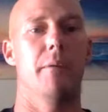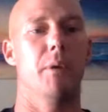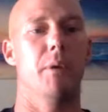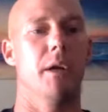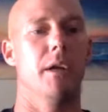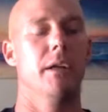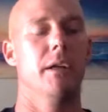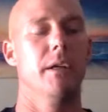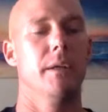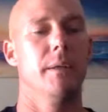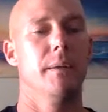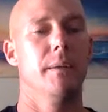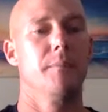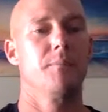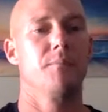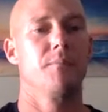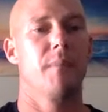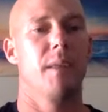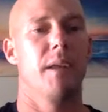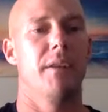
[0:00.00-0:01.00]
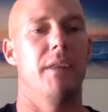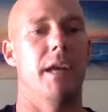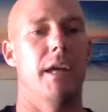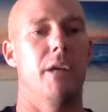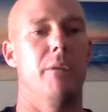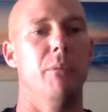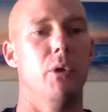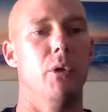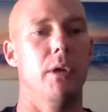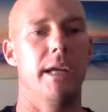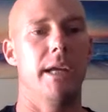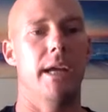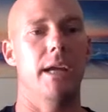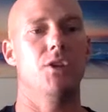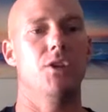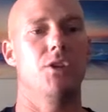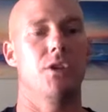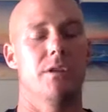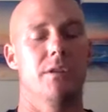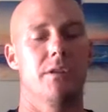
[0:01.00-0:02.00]
But that
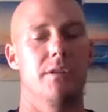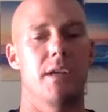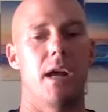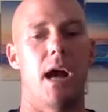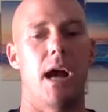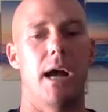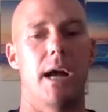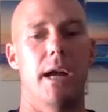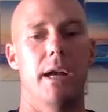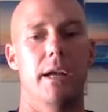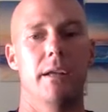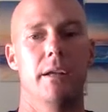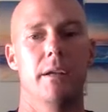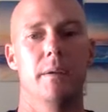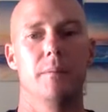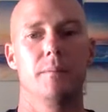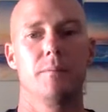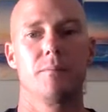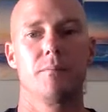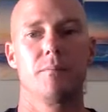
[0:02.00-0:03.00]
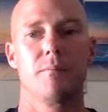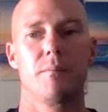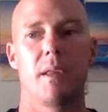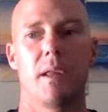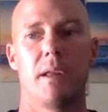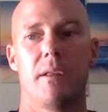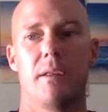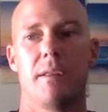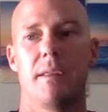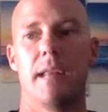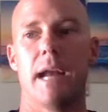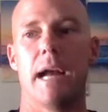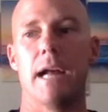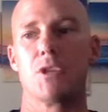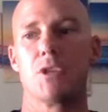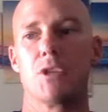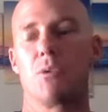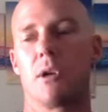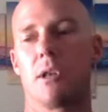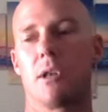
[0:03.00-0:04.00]
communication side,
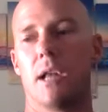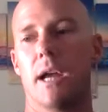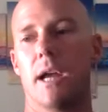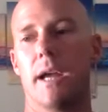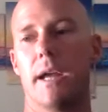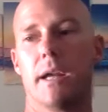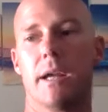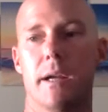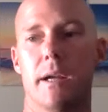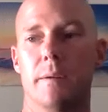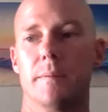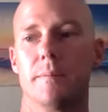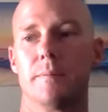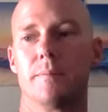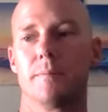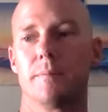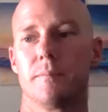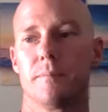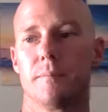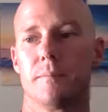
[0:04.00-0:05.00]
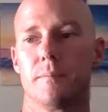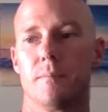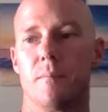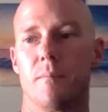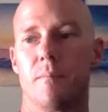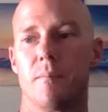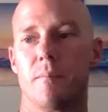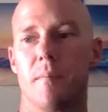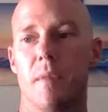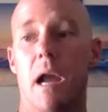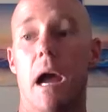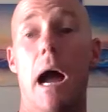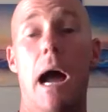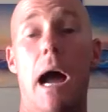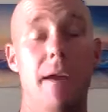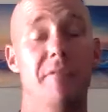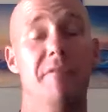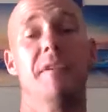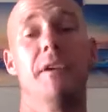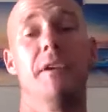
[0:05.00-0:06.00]
that's where, like,
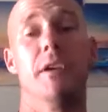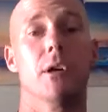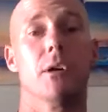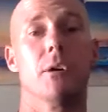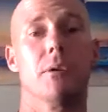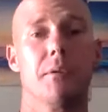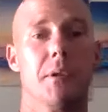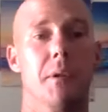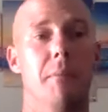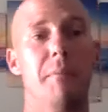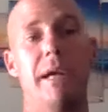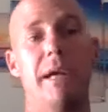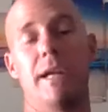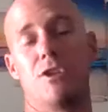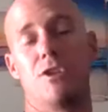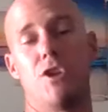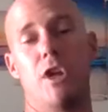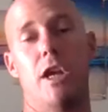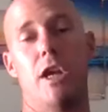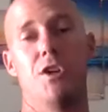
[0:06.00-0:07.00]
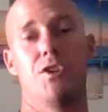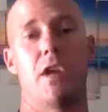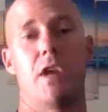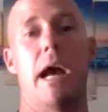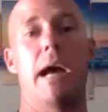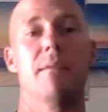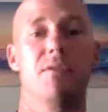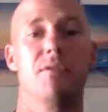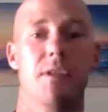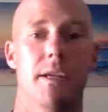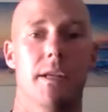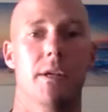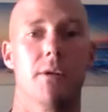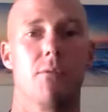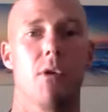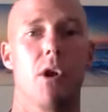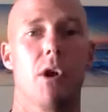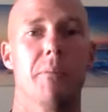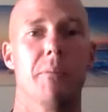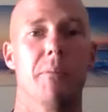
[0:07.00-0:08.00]
I feel the biggest changes I've seen in
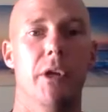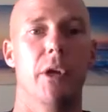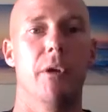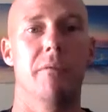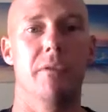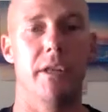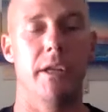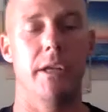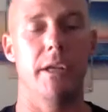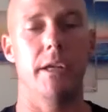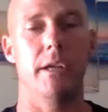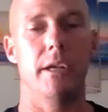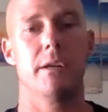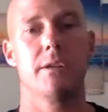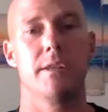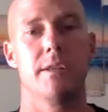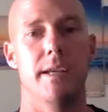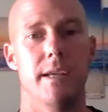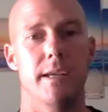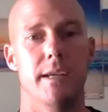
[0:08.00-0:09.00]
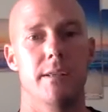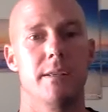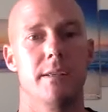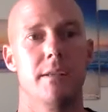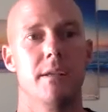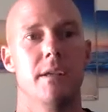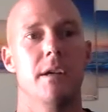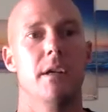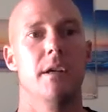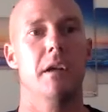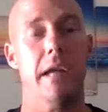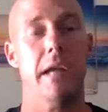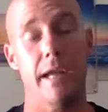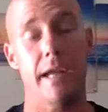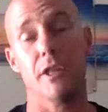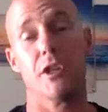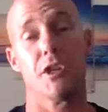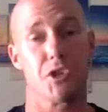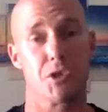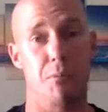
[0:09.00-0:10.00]
rugby over the years is
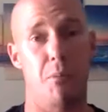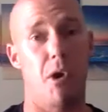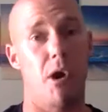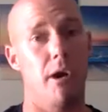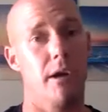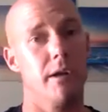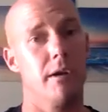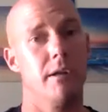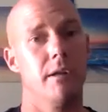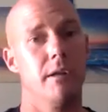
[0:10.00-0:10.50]
in the smart